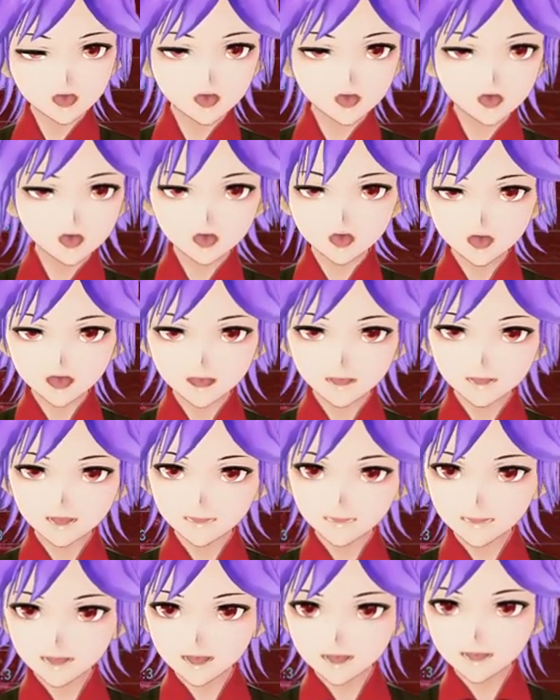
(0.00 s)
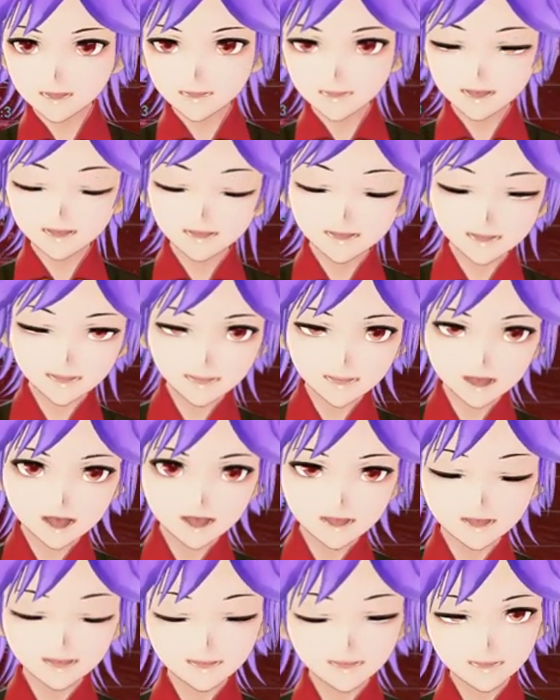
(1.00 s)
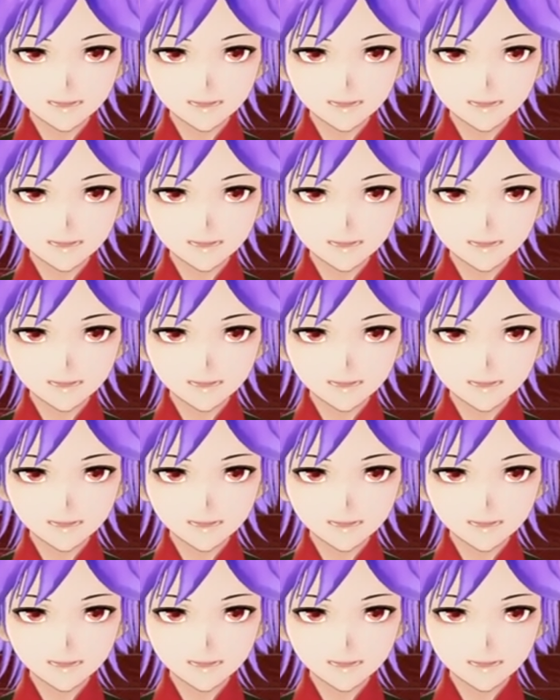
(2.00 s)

If Persona's not dead by then,